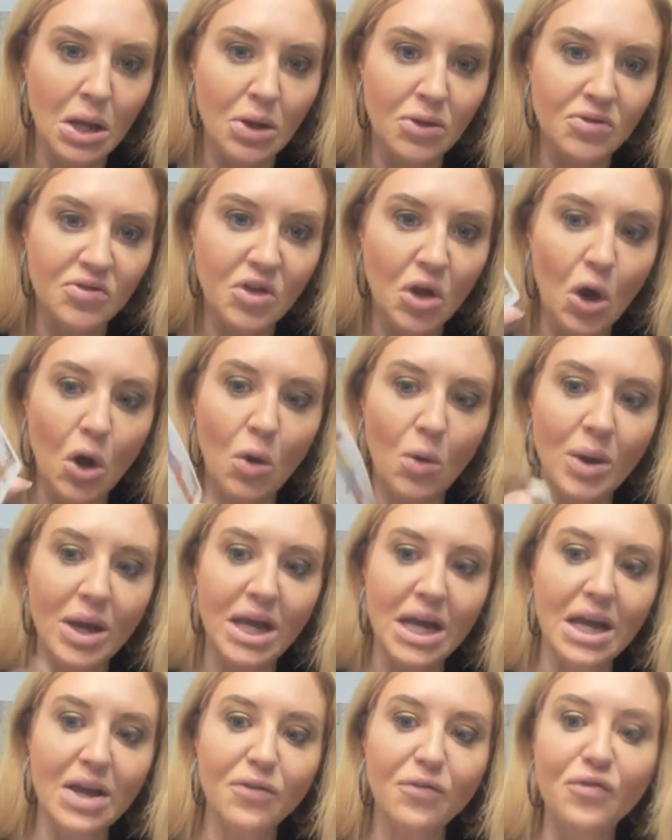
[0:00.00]
so
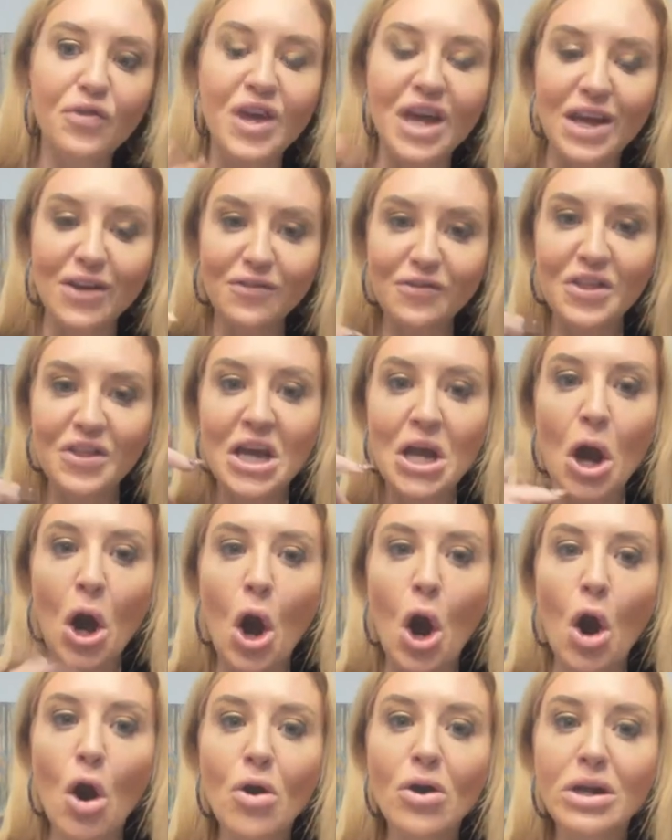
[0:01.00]
if if they
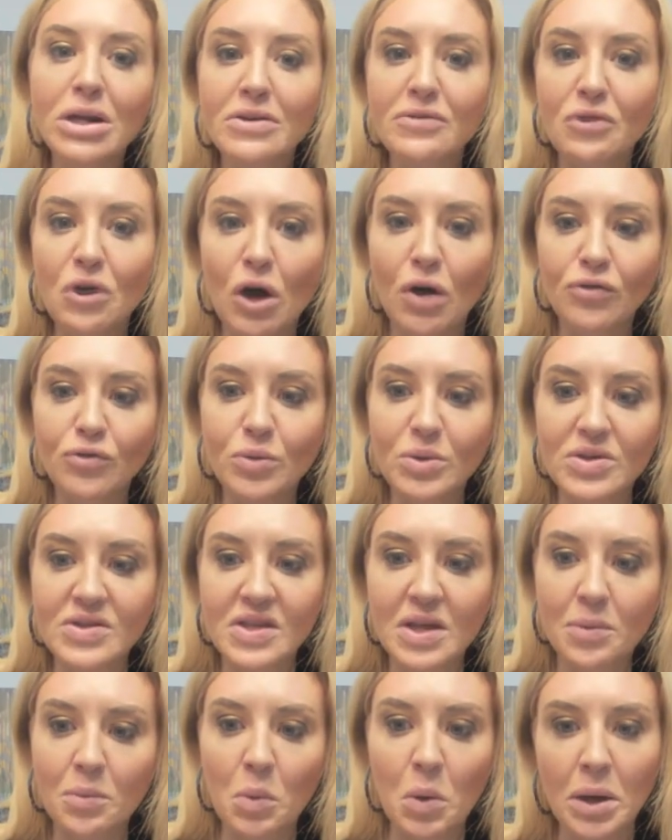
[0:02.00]
are involved with
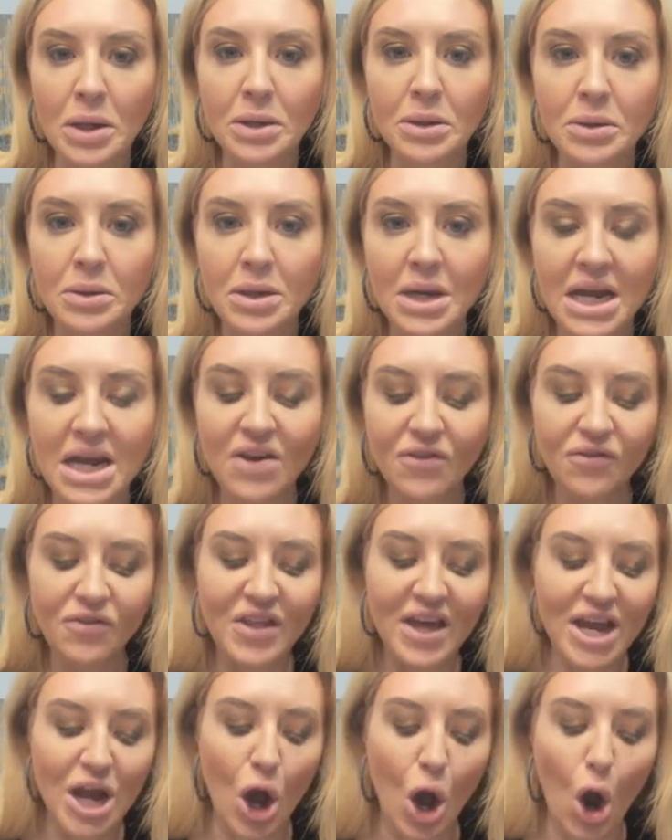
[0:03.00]
someone, if
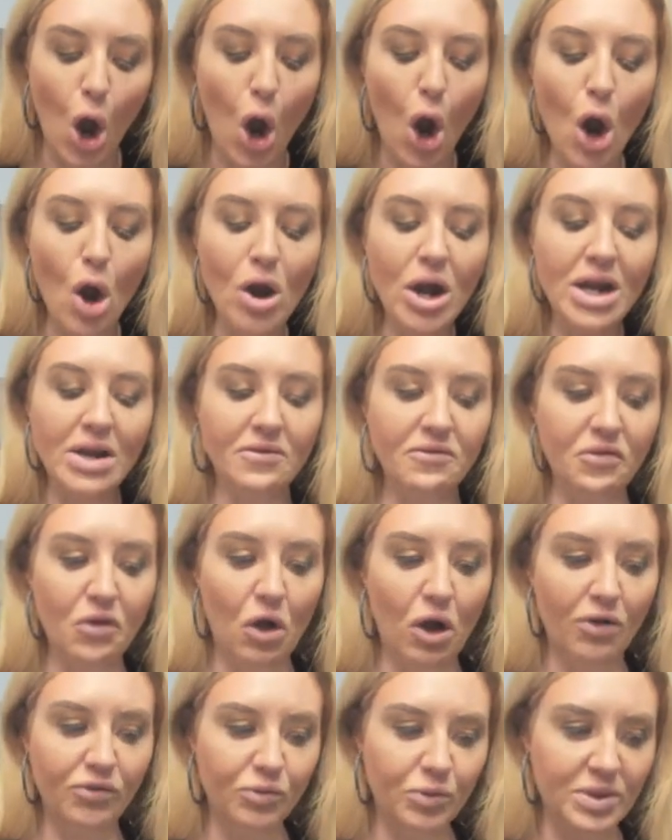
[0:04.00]
they are
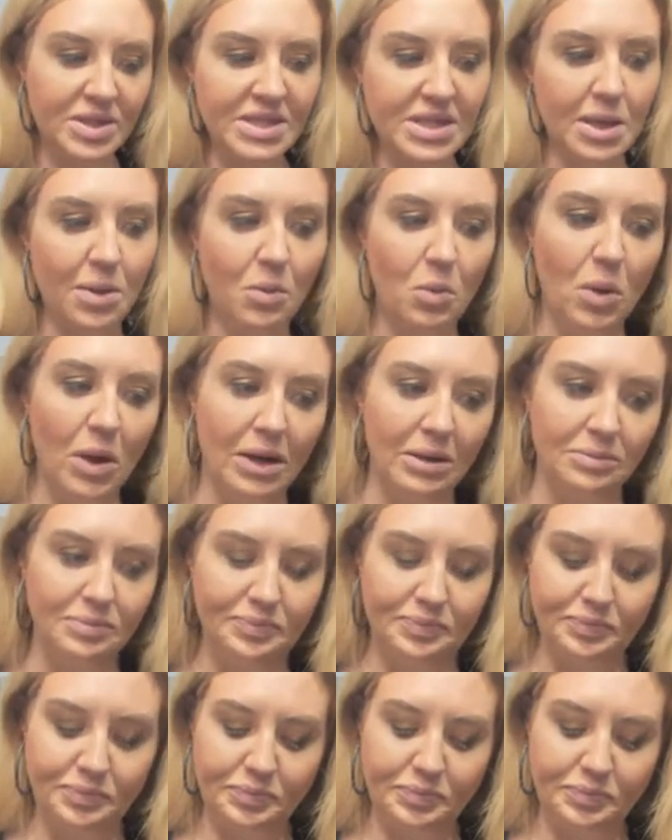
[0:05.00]
involved with someone,